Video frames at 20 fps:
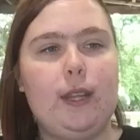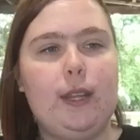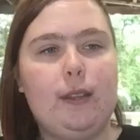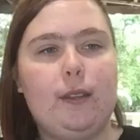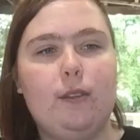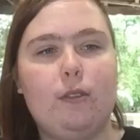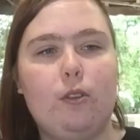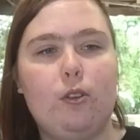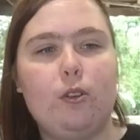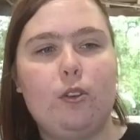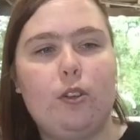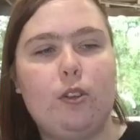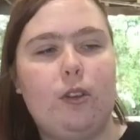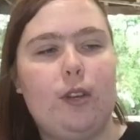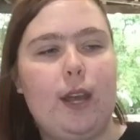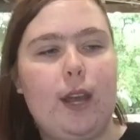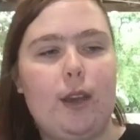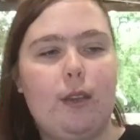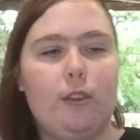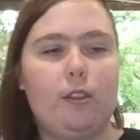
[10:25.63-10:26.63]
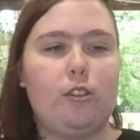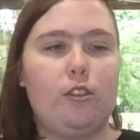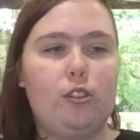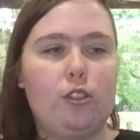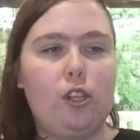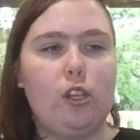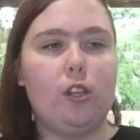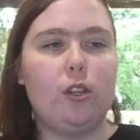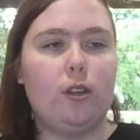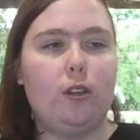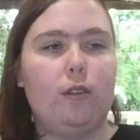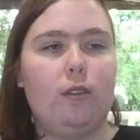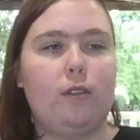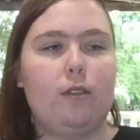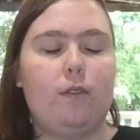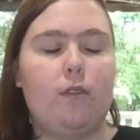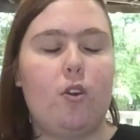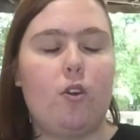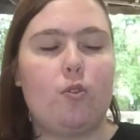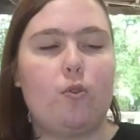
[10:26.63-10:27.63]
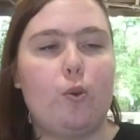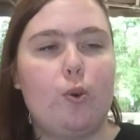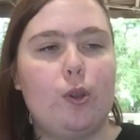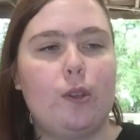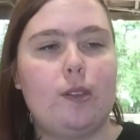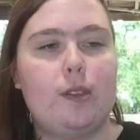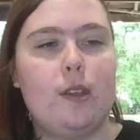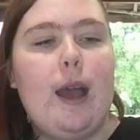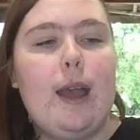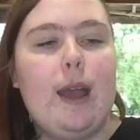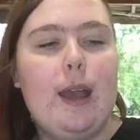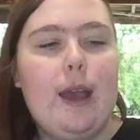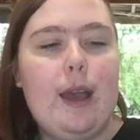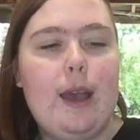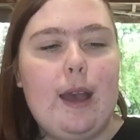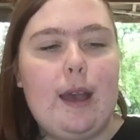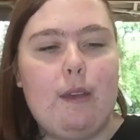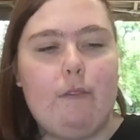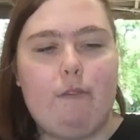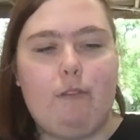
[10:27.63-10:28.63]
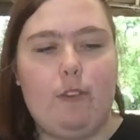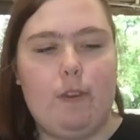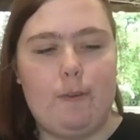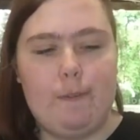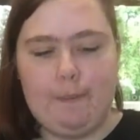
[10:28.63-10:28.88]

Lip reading: These are onto now the students of Hogwarts. I have